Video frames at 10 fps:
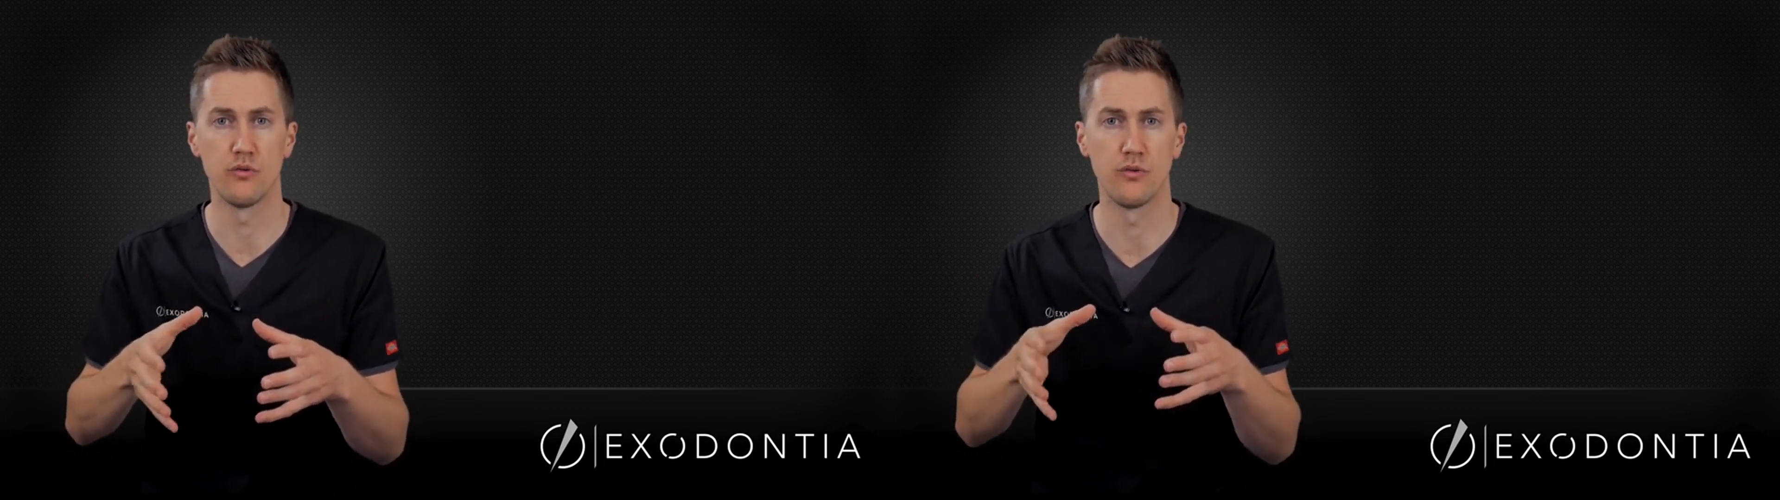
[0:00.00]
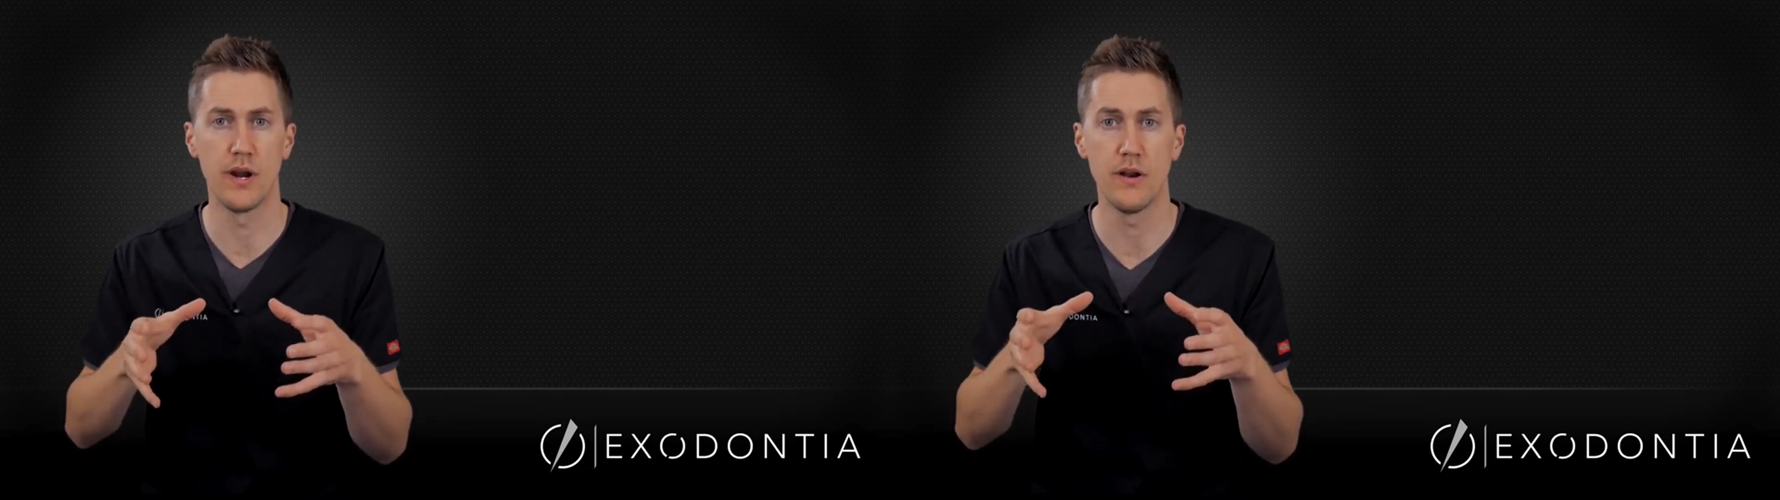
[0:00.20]

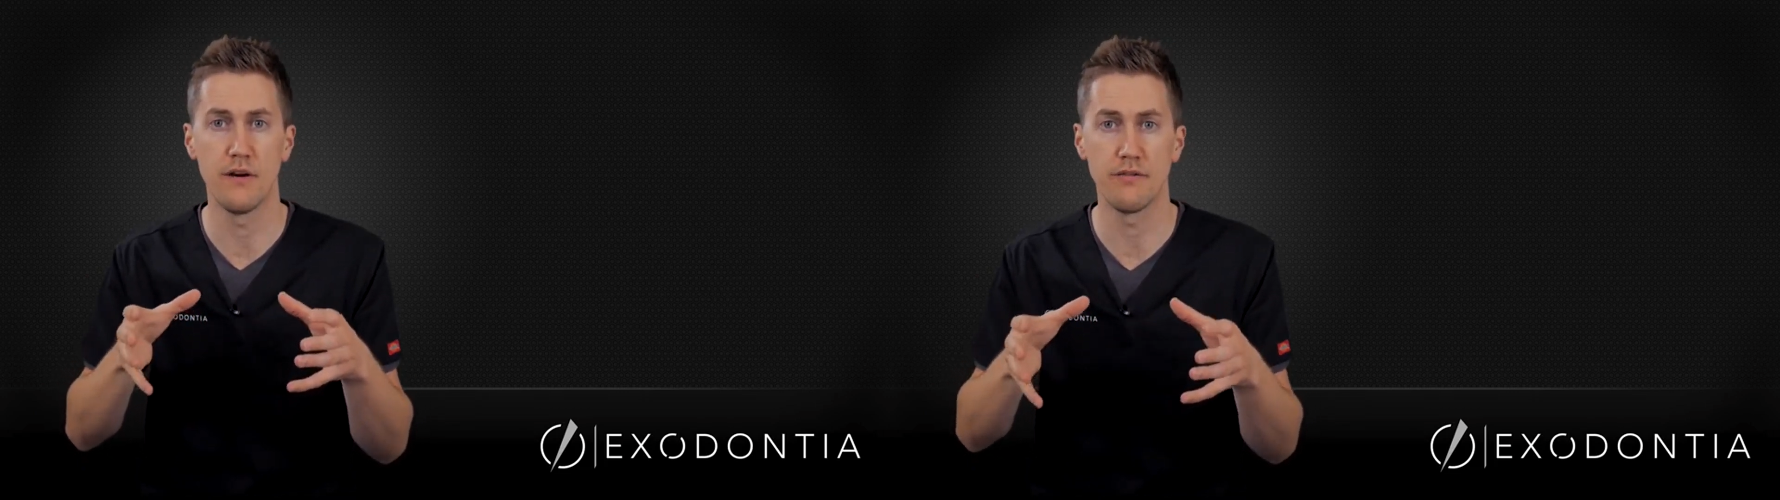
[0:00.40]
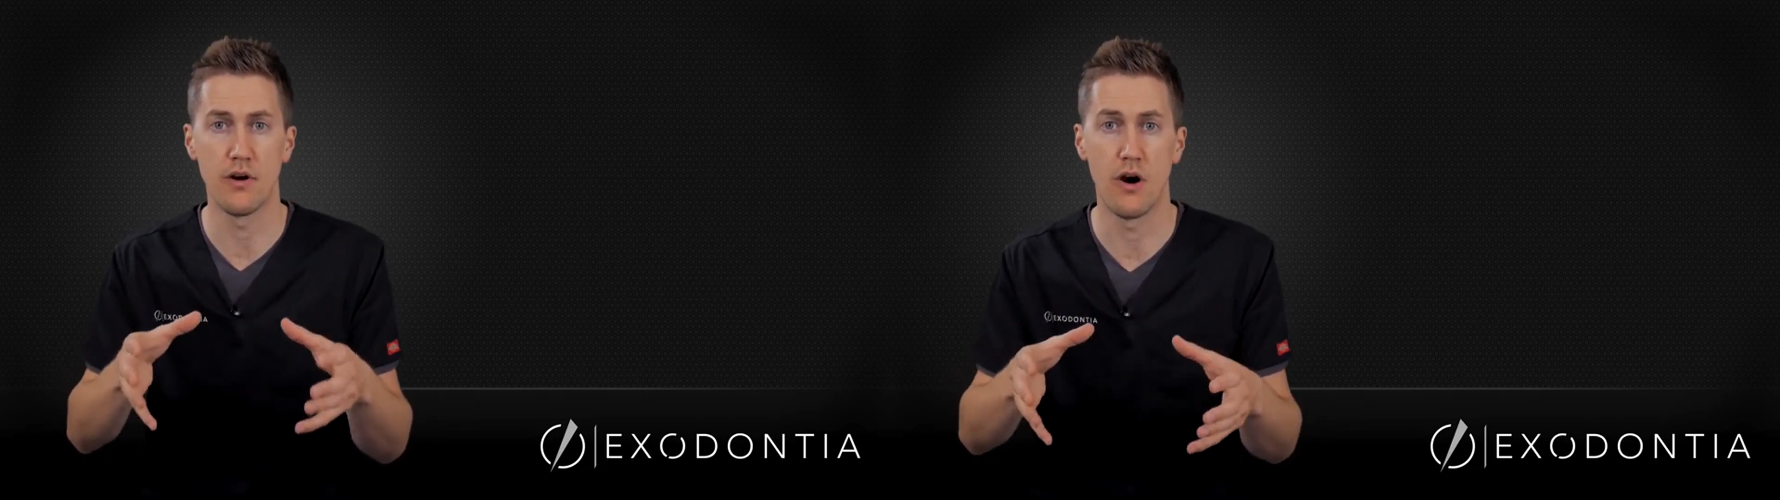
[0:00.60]
right
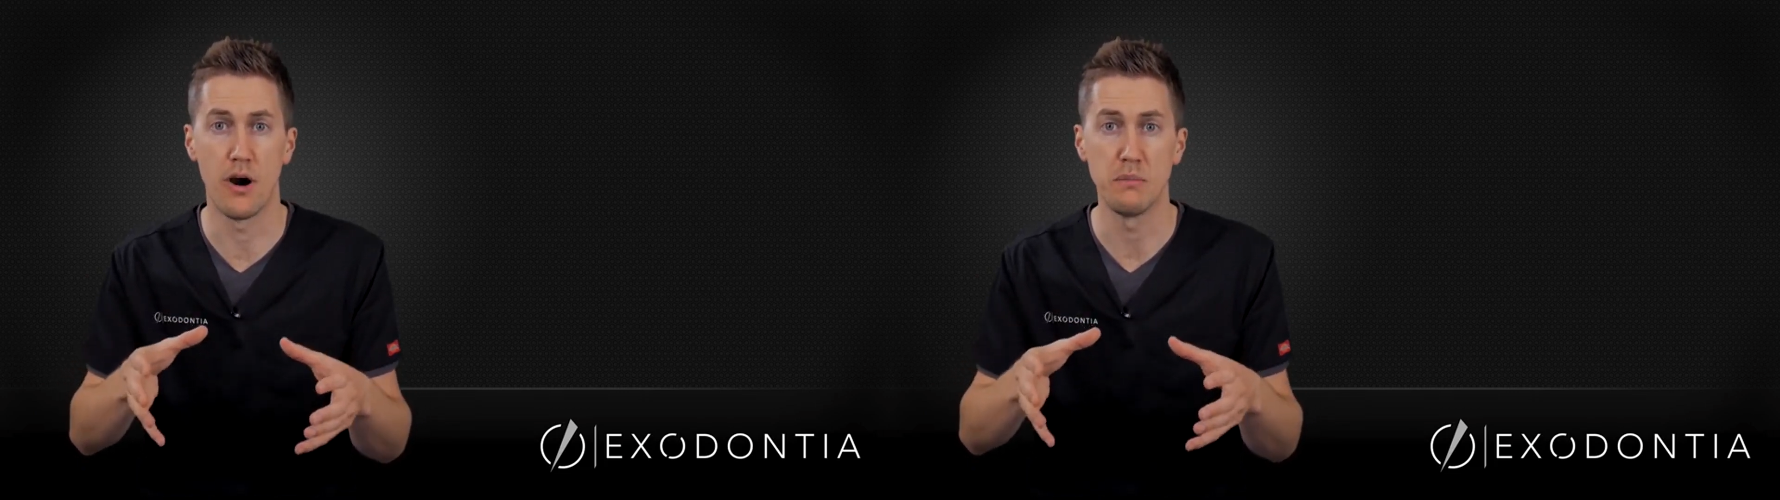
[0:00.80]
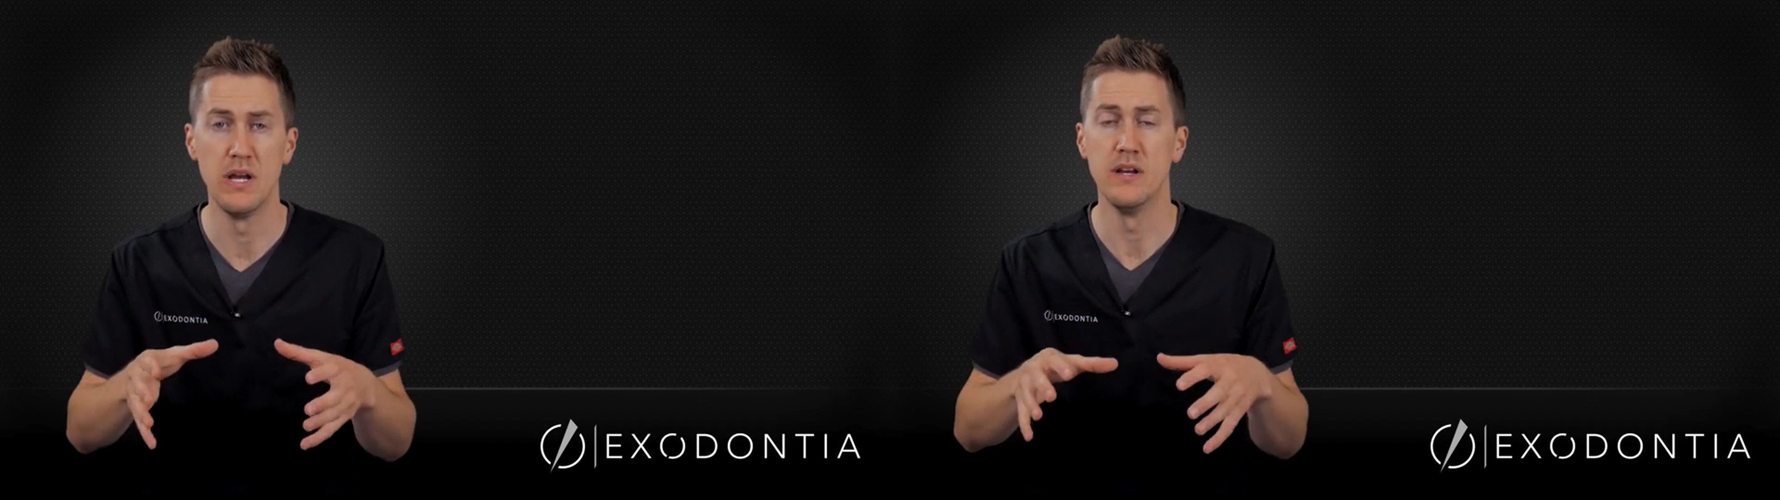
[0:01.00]
off the
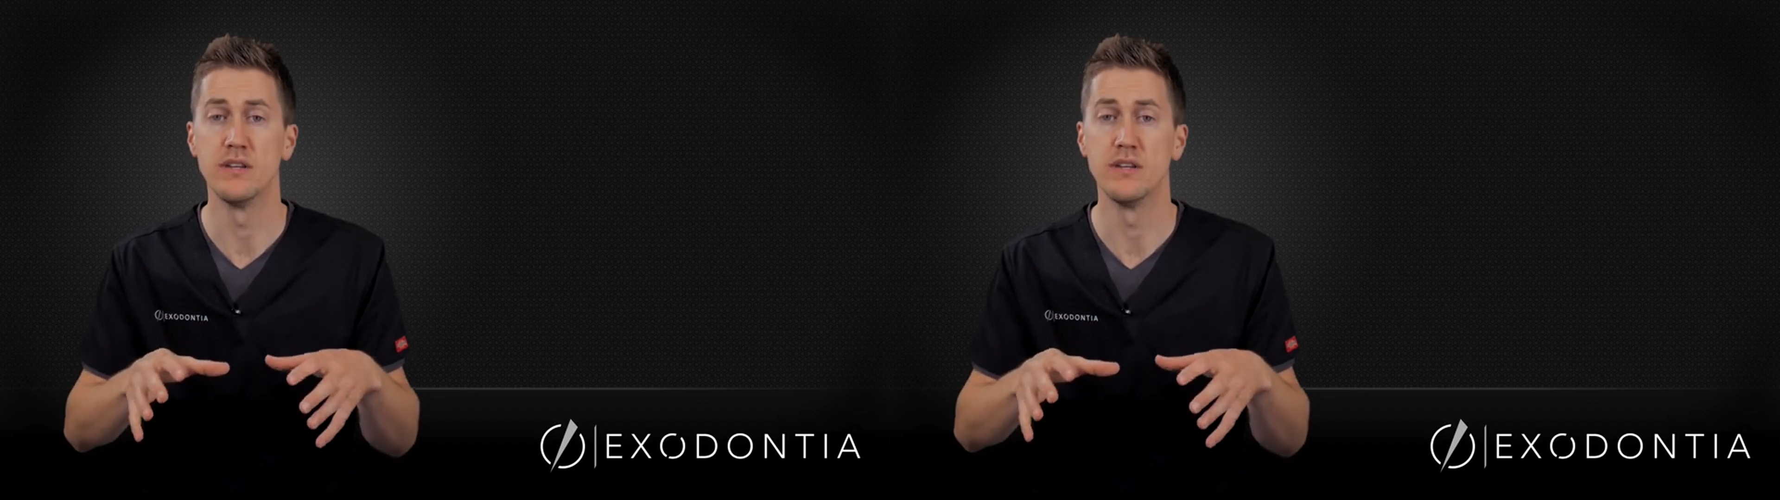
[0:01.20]
hop,